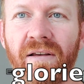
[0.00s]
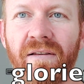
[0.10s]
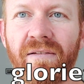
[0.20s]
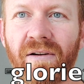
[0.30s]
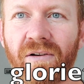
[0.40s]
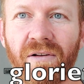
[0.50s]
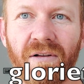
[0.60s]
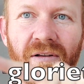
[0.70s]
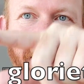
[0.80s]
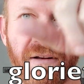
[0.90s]

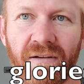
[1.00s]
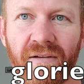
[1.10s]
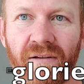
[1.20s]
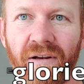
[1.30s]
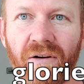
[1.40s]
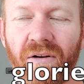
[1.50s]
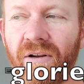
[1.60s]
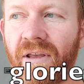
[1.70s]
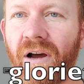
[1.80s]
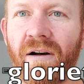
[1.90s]
circle and,
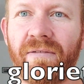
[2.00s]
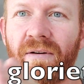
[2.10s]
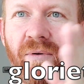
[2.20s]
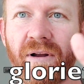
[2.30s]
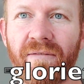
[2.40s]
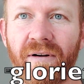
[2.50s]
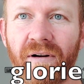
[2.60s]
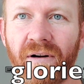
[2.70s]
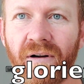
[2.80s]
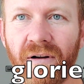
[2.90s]
get off at whatever